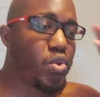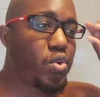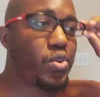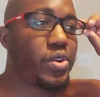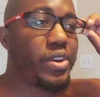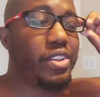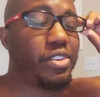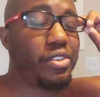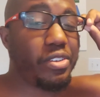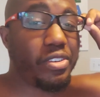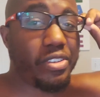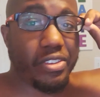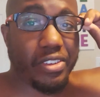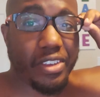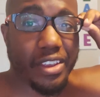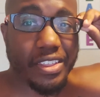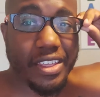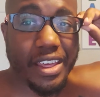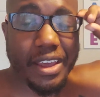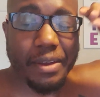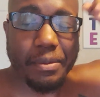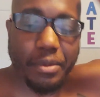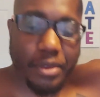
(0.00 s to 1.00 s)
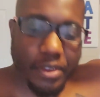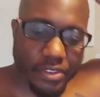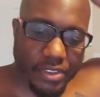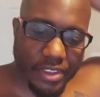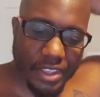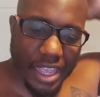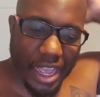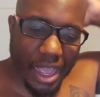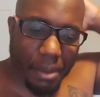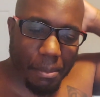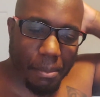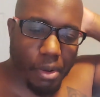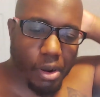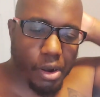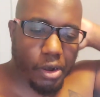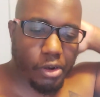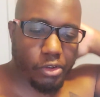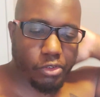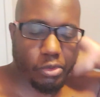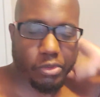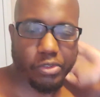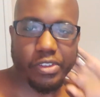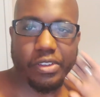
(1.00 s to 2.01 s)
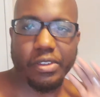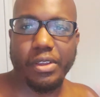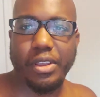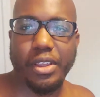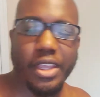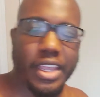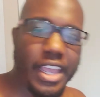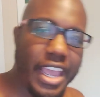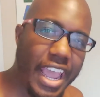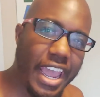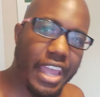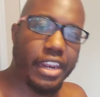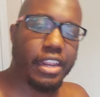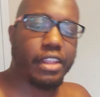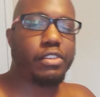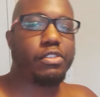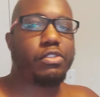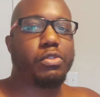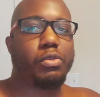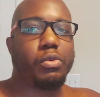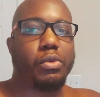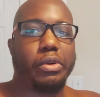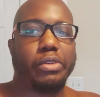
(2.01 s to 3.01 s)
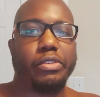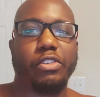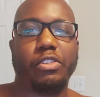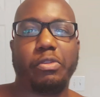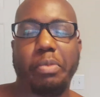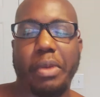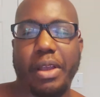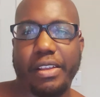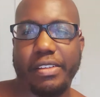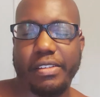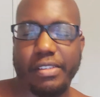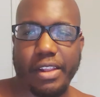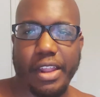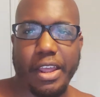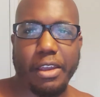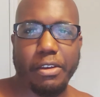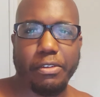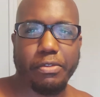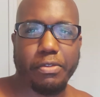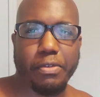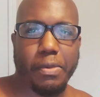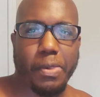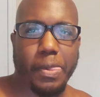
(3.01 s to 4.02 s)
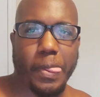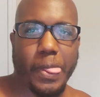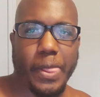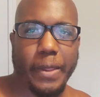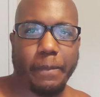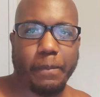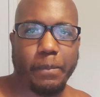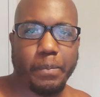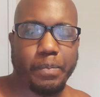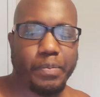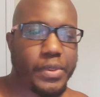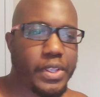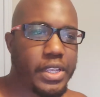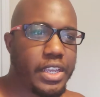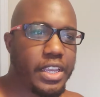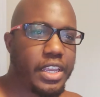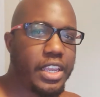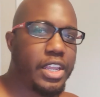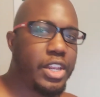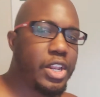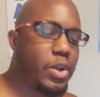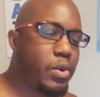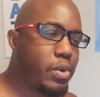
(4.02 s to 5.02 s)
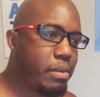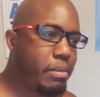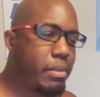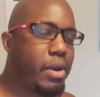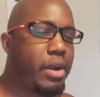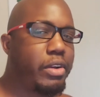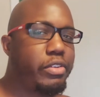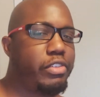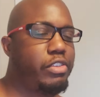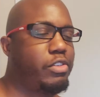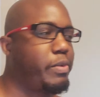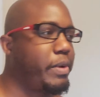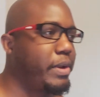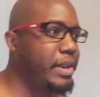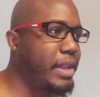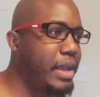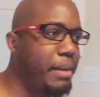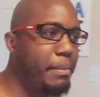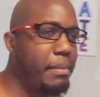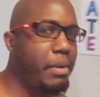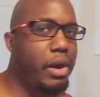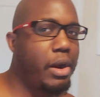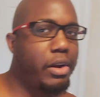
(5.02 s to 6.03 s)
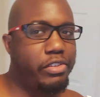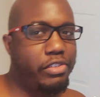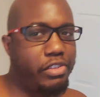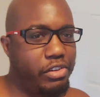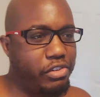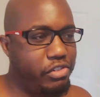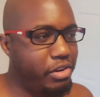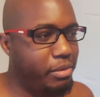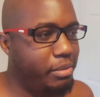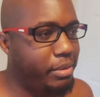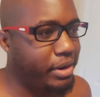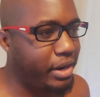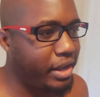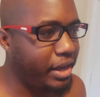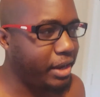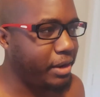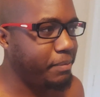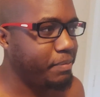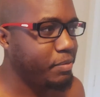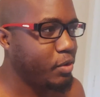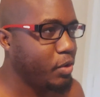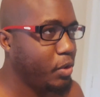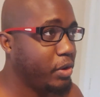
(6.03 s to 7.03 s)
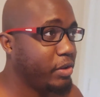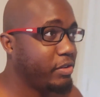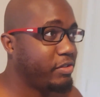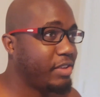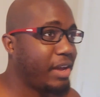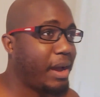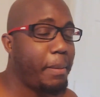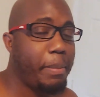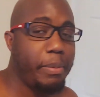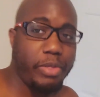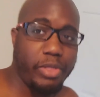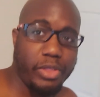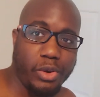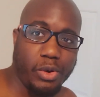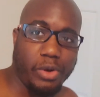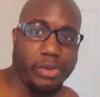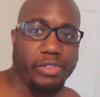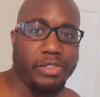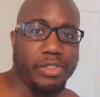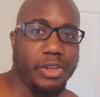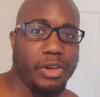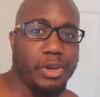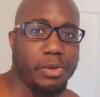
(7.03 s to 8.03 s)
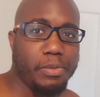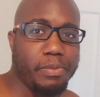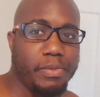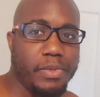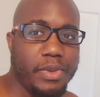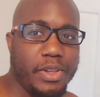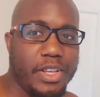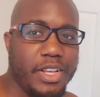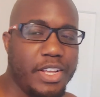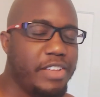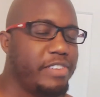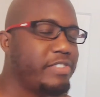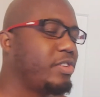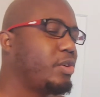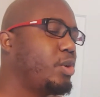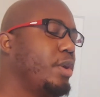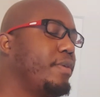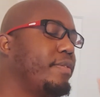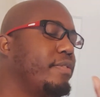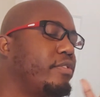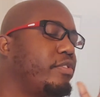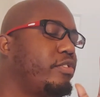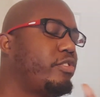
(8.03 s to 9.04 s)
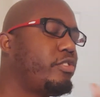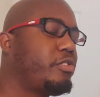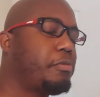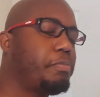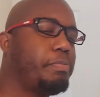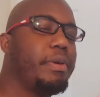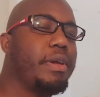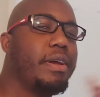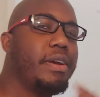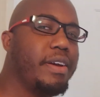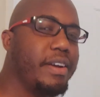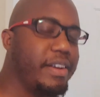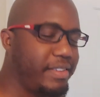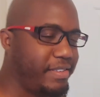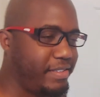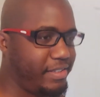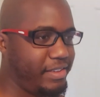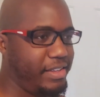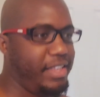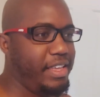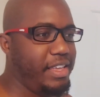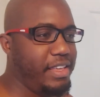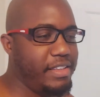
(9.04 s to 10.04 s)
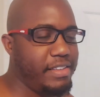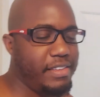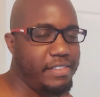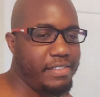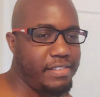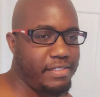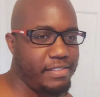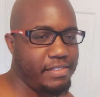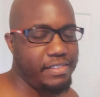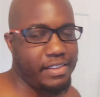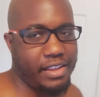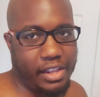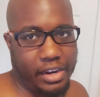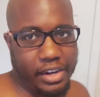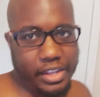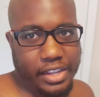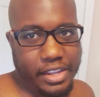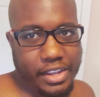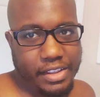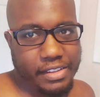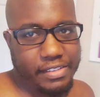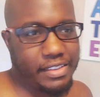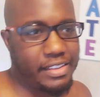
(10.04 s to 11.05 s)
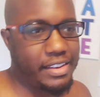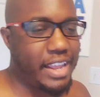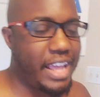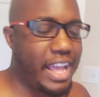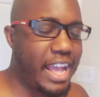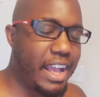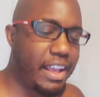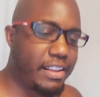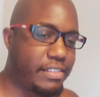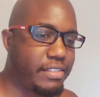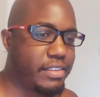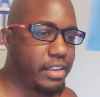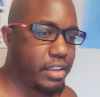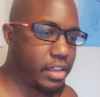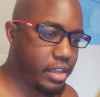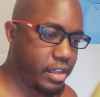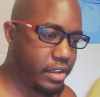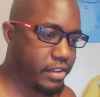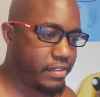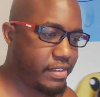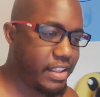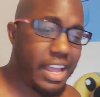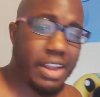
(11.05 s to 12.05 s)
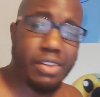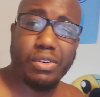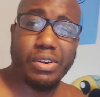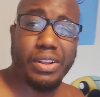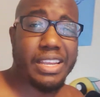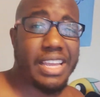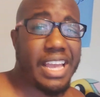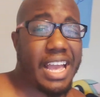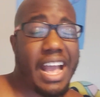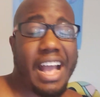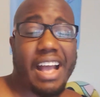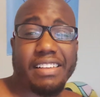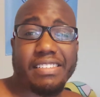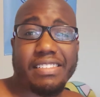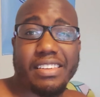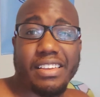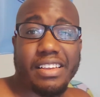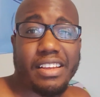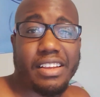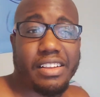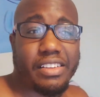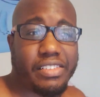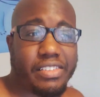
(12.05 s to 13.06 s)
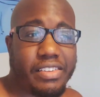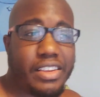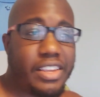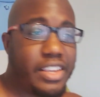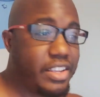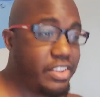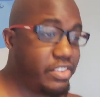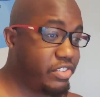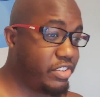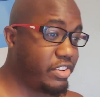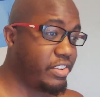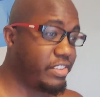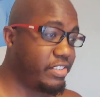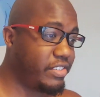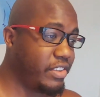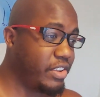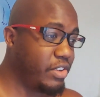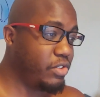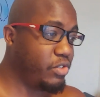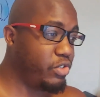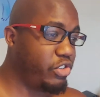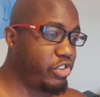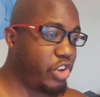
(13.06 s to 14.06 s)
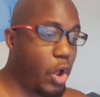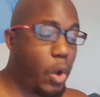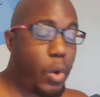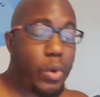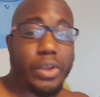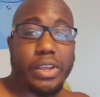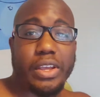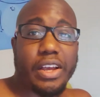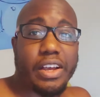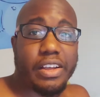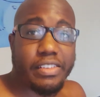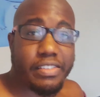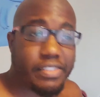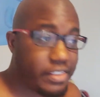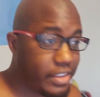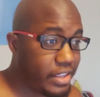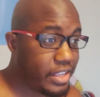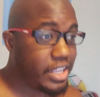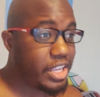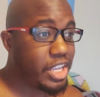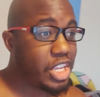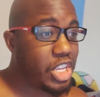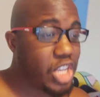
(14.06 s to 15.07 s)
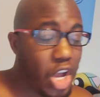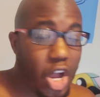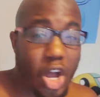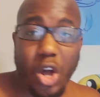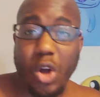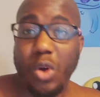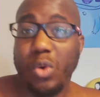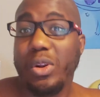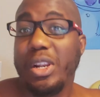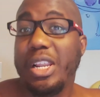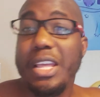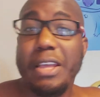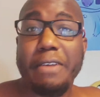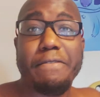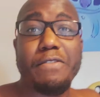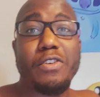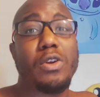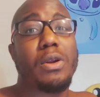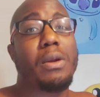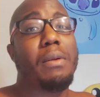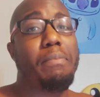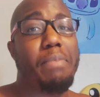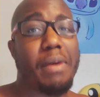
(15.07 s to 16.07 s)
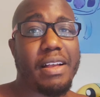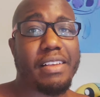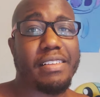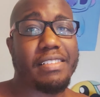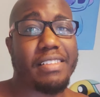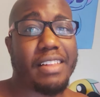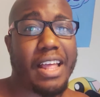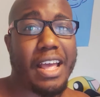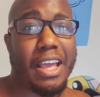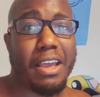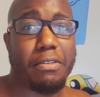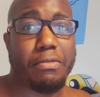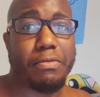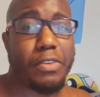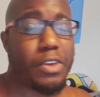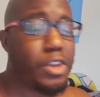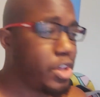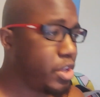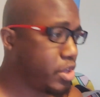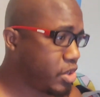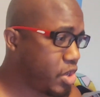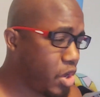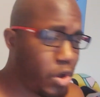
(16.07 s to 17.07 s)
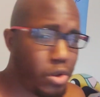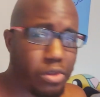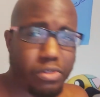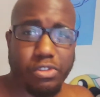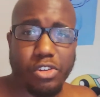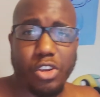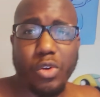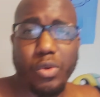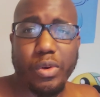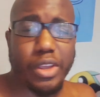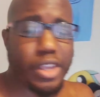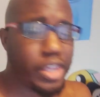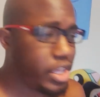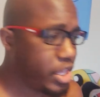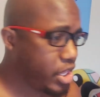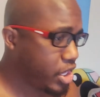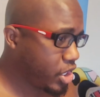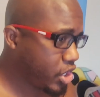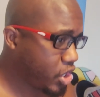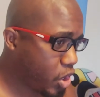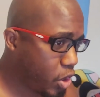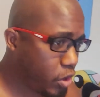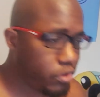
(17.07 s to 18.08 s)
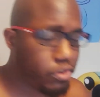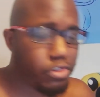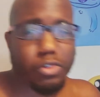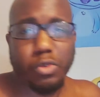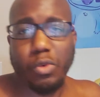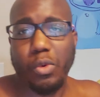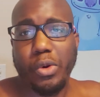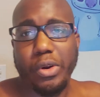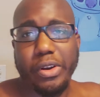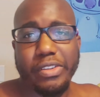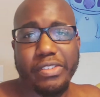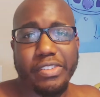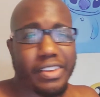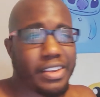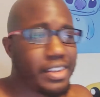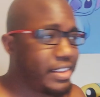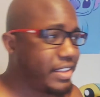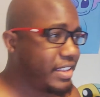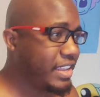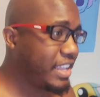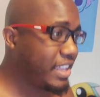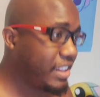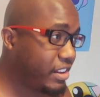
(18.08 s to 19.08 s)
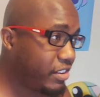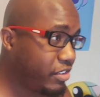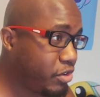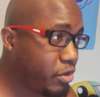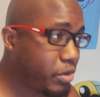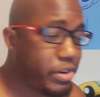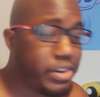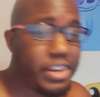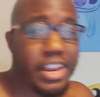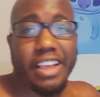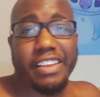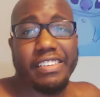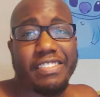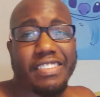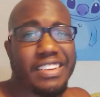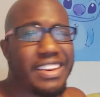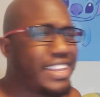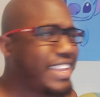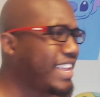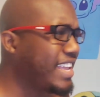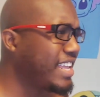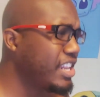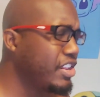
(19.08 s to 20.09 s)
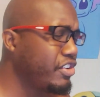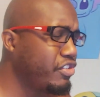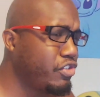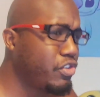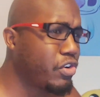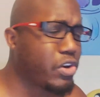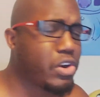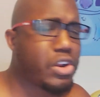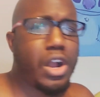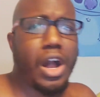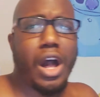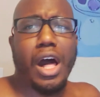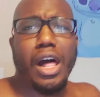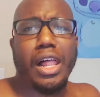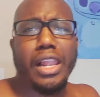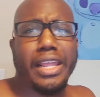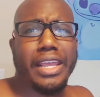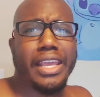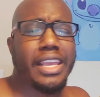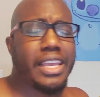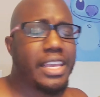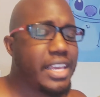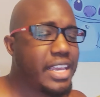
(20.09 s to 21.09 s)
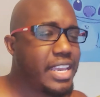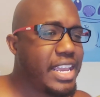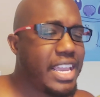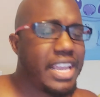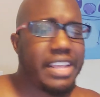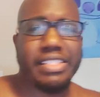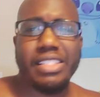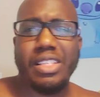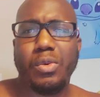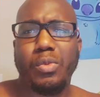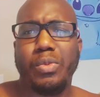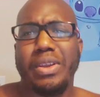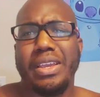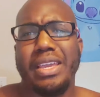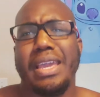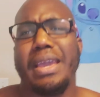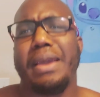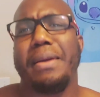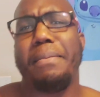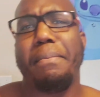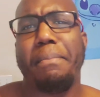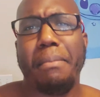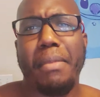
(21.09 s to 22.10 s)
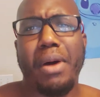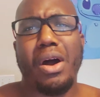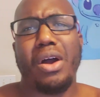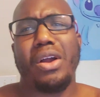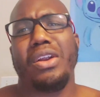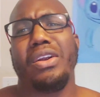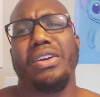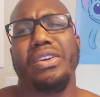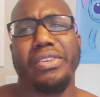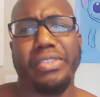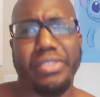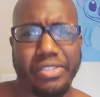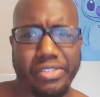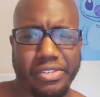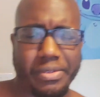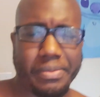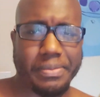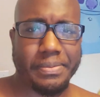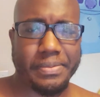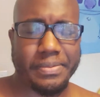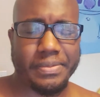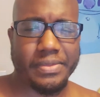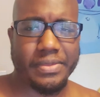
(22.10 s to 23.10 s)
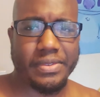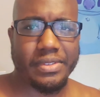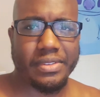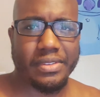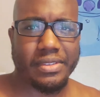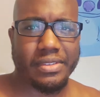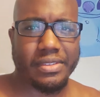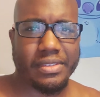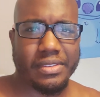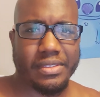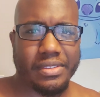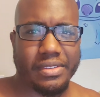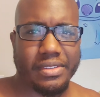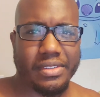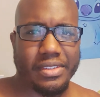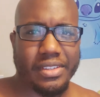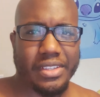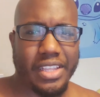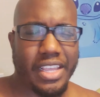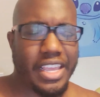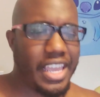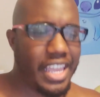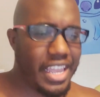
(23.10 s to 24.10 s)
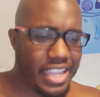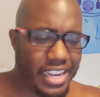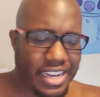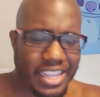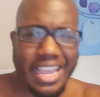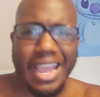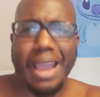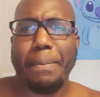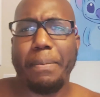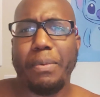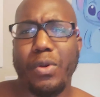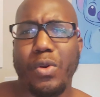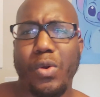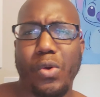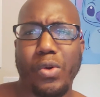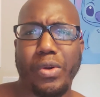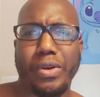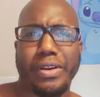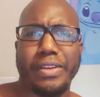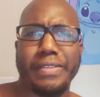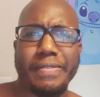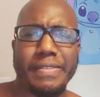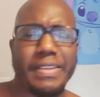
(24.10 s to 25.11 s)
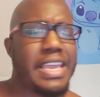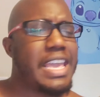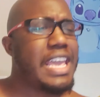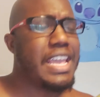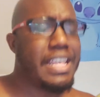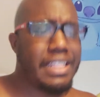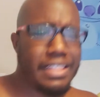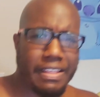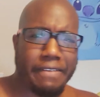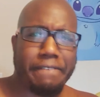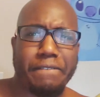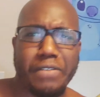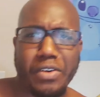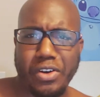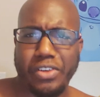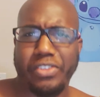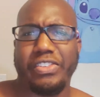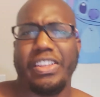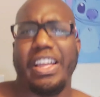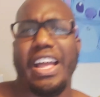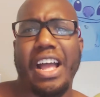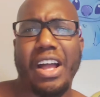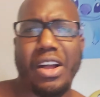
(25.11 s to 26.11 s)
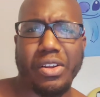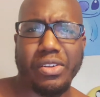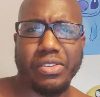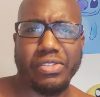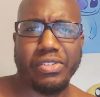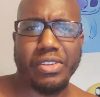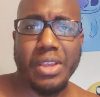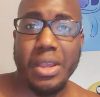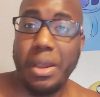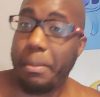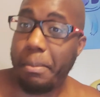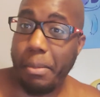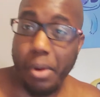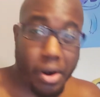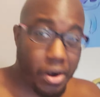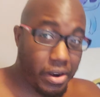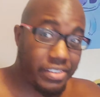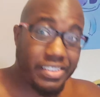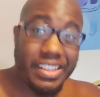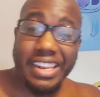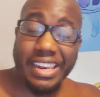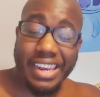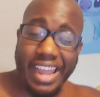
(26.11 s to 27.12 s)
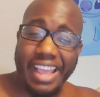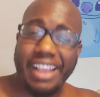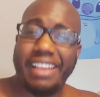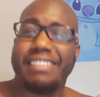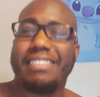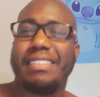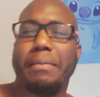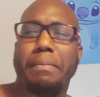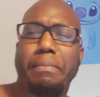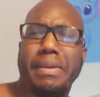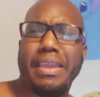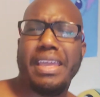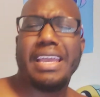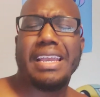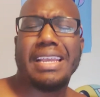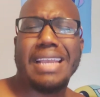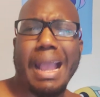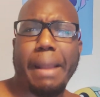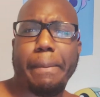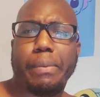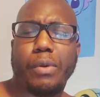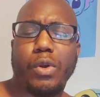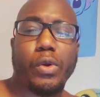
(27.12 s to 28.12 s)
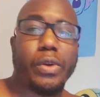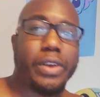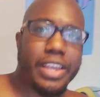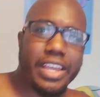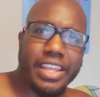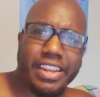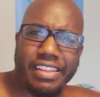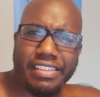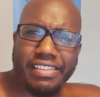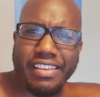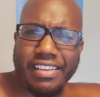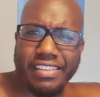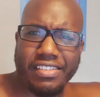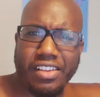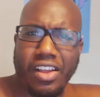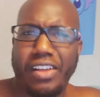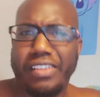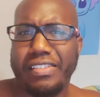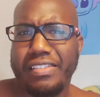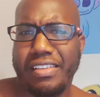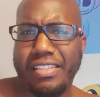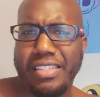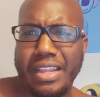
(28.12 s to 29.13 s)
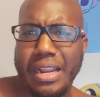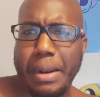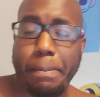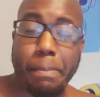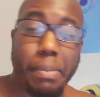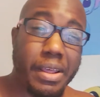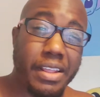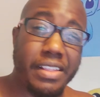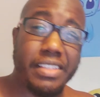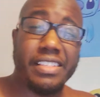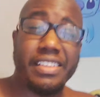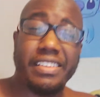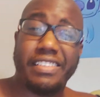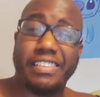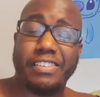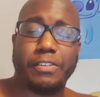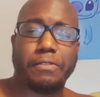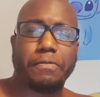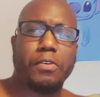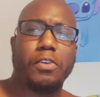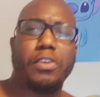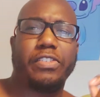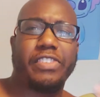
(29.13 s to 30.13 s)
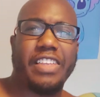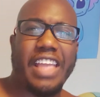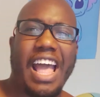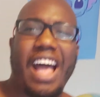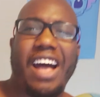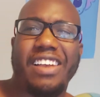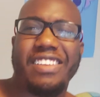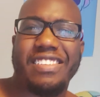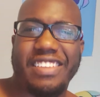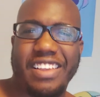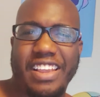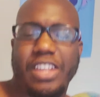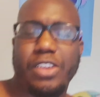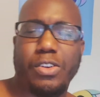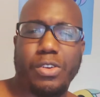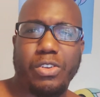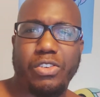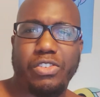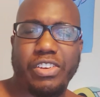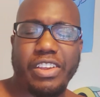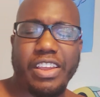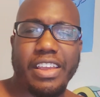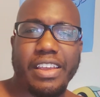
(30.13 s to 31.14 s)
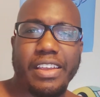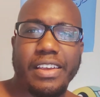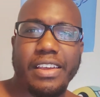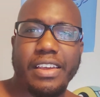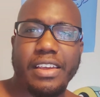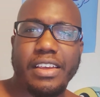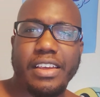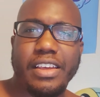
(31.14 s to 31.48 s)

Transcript: Did you see that? You see how Mars was heading towards his best life? You know where Mars is right now? Mars is in Gemini, on top of the North Node. So even Spirit is telling us and asking us, not really asking us, just showing us, go live your best life. Go do it. Go towards it. It is your destiny. It is your calling. And then we get Mars in Capricorn, in the first house. Mars likes to be in Capricorn. It is exalted there, but this is first house energy.